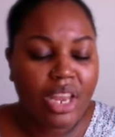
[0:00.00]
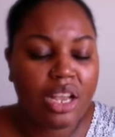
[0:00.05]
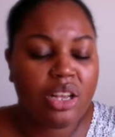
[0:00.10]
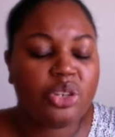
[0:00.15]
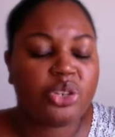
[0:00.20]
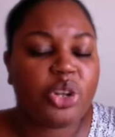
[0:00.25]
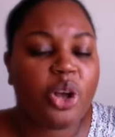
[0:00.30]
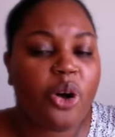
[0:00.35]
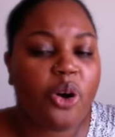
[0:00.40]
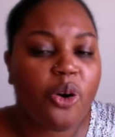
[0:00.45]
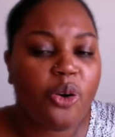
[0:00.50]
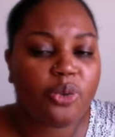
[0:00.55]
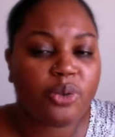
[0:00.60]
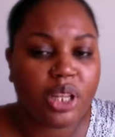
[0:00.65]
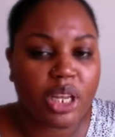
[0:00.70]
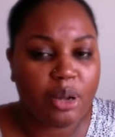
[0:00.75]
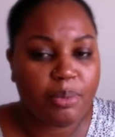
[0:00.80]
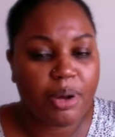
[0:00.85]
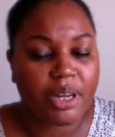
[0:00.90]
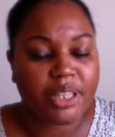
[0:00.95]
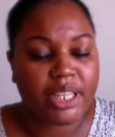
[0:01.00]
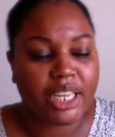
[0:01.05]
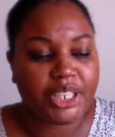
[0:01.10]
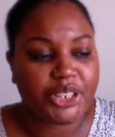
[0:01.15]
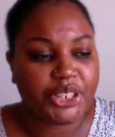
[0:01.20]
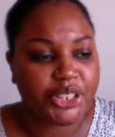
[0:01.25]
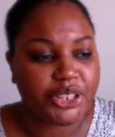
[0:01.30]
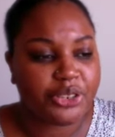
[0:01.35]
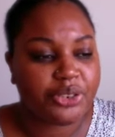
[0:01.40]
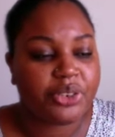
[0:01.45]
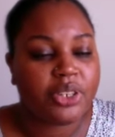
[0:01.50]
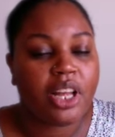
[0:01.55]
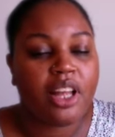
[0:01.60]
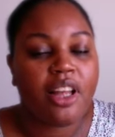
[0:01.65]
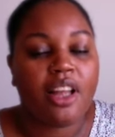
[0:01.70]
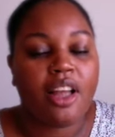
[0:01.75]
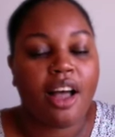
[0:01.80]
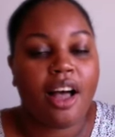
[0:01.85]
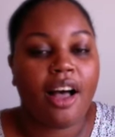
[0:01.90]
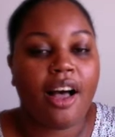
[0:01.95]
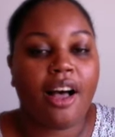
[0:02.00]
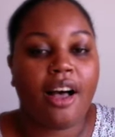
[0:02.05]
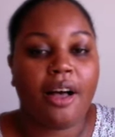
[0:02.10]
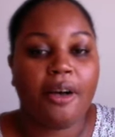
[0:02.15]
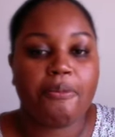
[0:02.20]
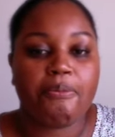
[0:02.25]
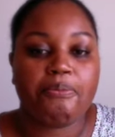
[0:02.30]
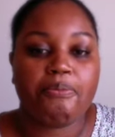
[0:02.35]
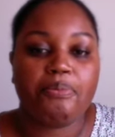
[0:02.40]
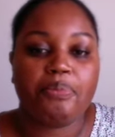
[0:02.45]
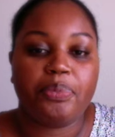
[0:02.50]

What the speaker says: So think about that too. Um,